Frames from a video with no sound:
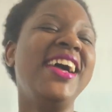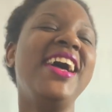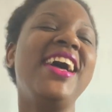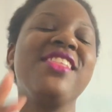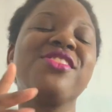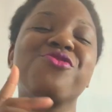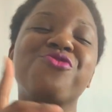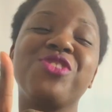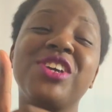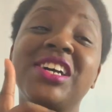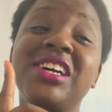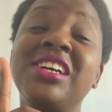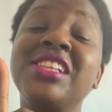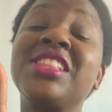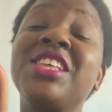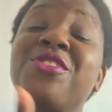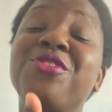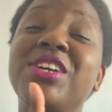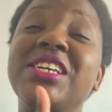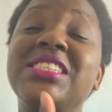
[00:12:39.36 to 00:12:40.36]
And
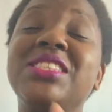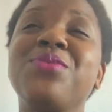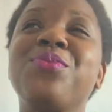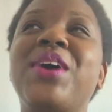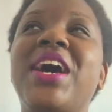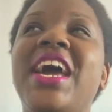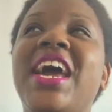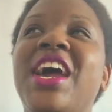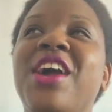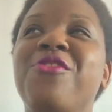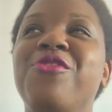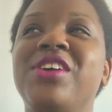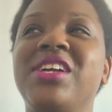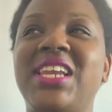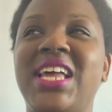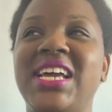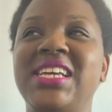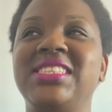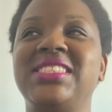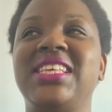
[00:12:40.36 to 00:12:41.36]
the reason why I
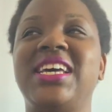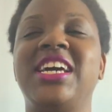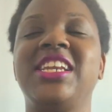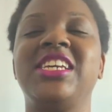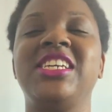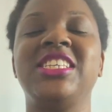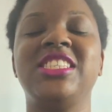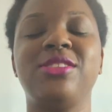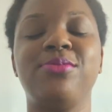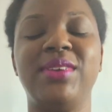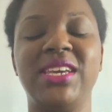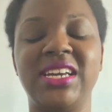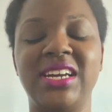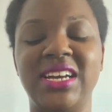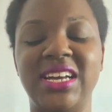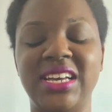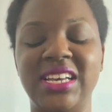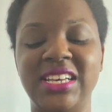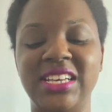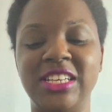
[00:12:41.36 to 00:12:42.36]
realized that is
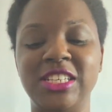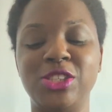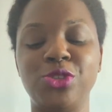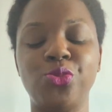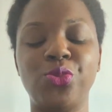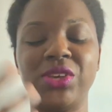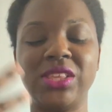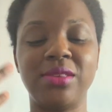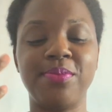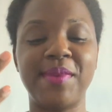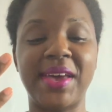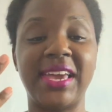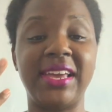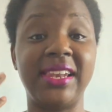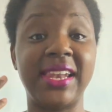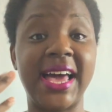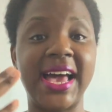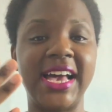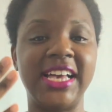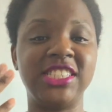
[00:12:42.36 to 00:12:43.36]
because with
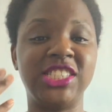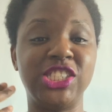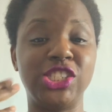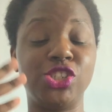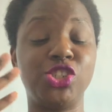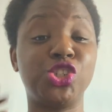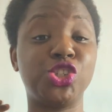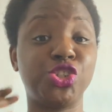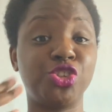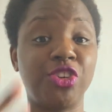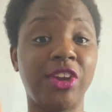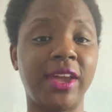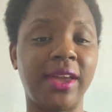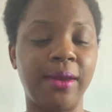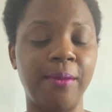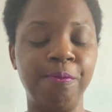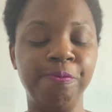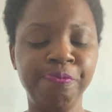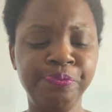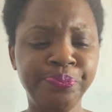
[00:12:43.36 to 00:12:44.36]
my last
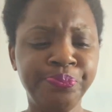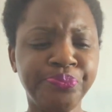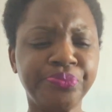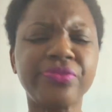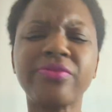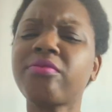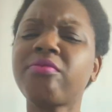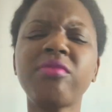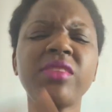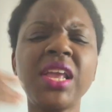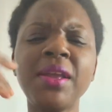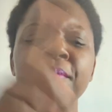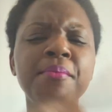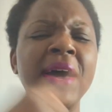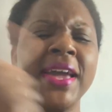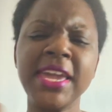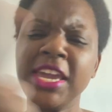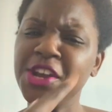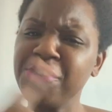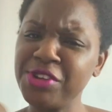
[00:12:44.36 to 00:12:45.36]
trim,
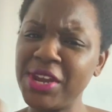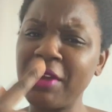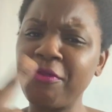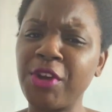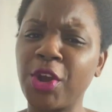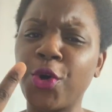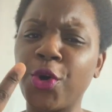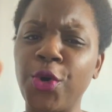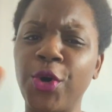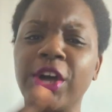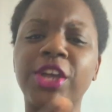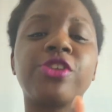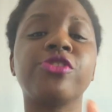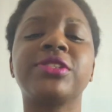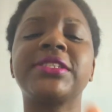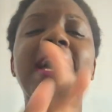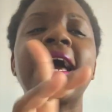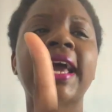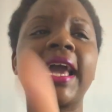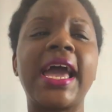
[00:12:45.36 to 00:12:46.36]
my hair never
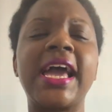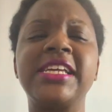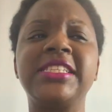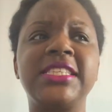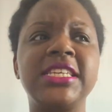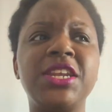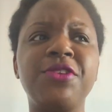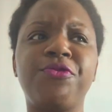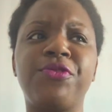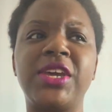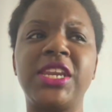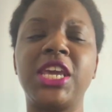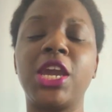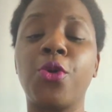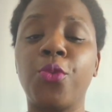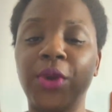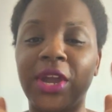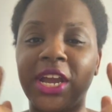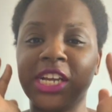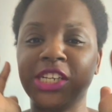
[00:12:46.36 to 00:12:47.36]
coiled. I did a
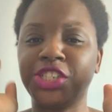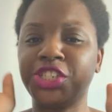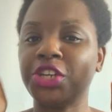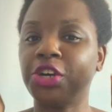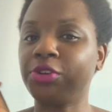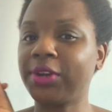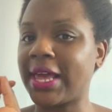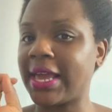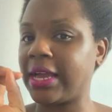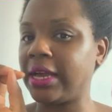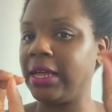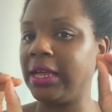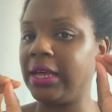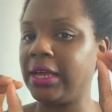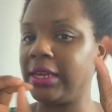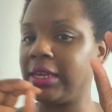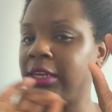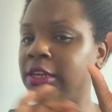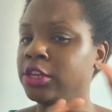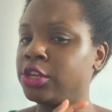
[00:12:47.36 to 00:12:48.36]
video where I showed, like,
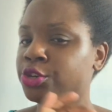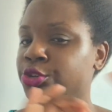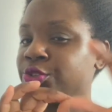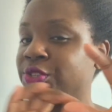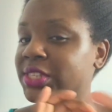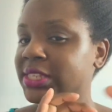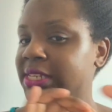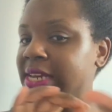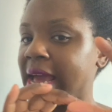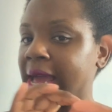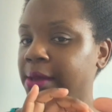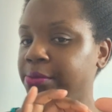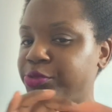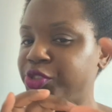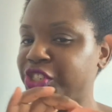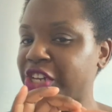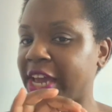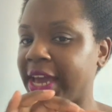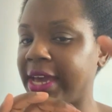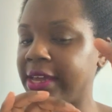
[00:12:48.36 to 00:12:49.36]
a little
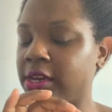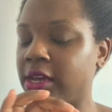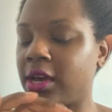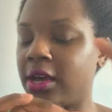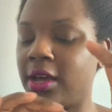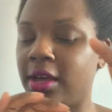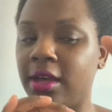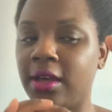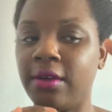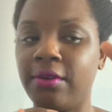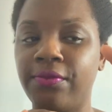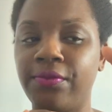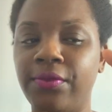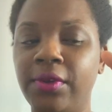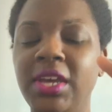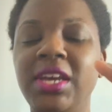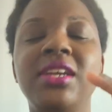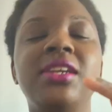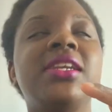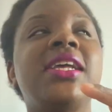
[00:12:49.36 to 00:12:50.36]
Snapchat of,
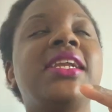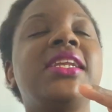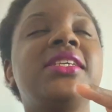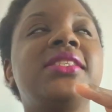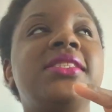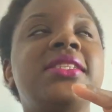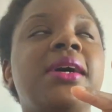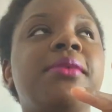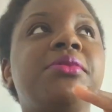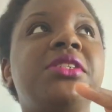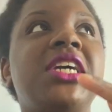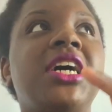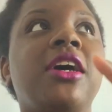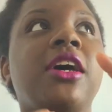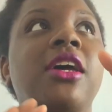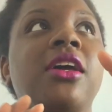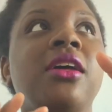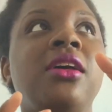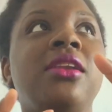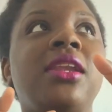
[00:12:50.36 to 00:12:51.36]
not a
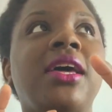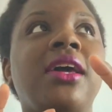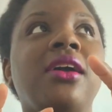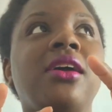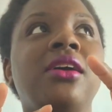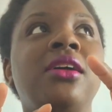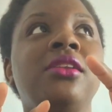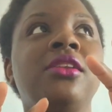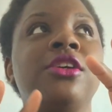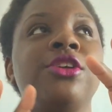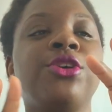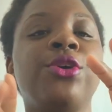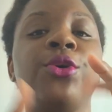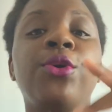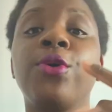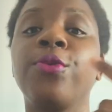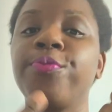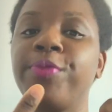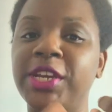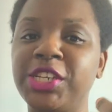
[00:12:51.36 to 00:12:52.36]
Snapchat, like a
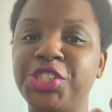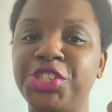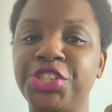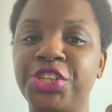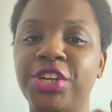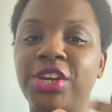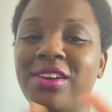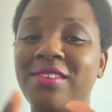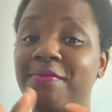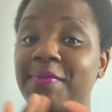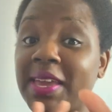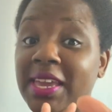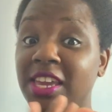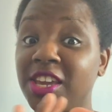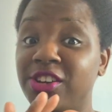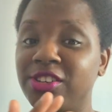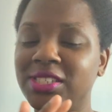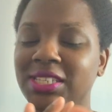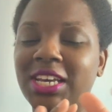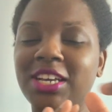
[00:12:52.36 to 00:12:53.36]
little picture of my
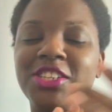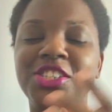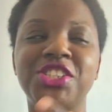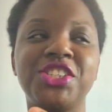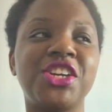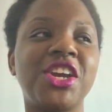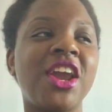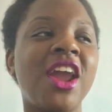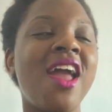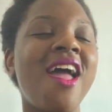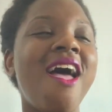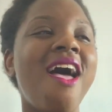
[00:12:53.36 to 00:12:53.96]
hair texture.